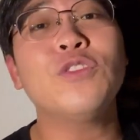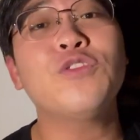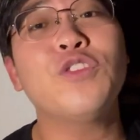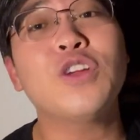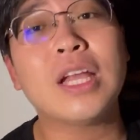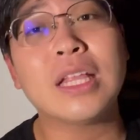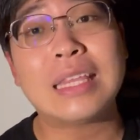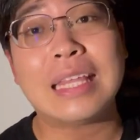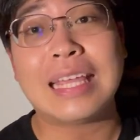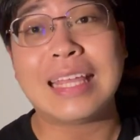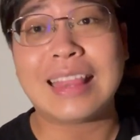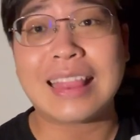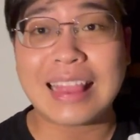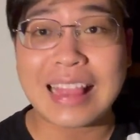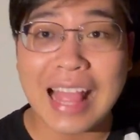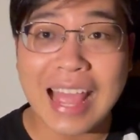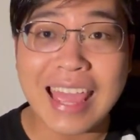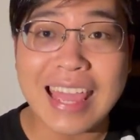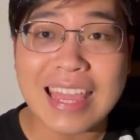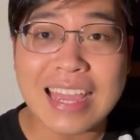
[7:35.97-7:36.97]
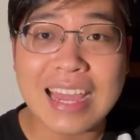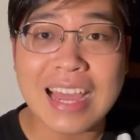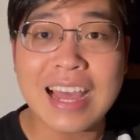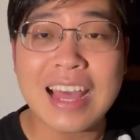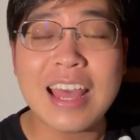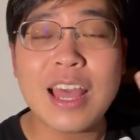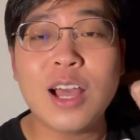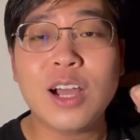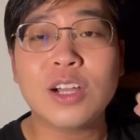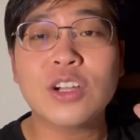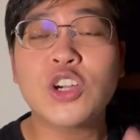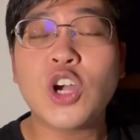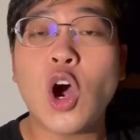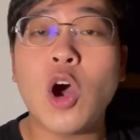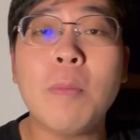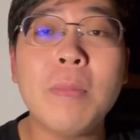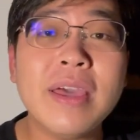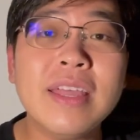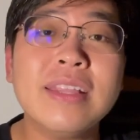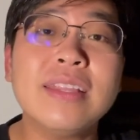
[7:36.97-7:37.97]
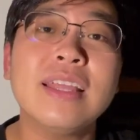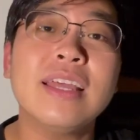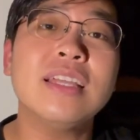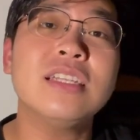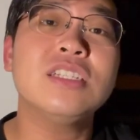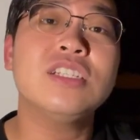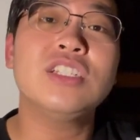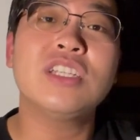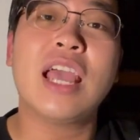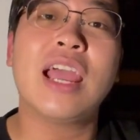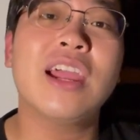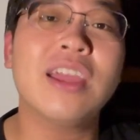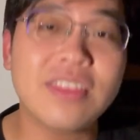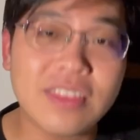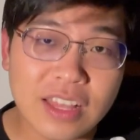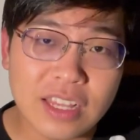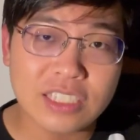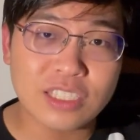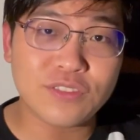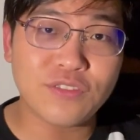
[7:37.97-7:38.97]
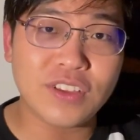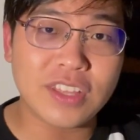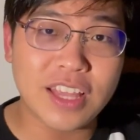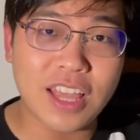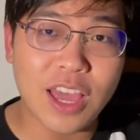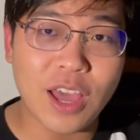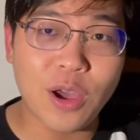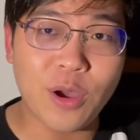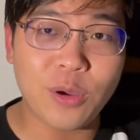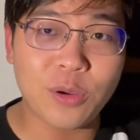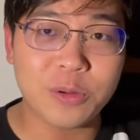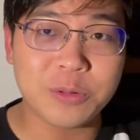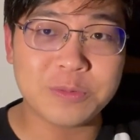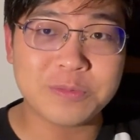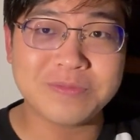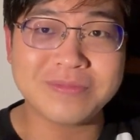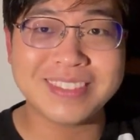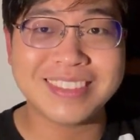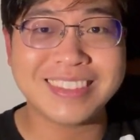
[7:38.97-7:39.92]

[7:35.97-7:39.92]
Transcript: forget to hit like, comment, and share this video.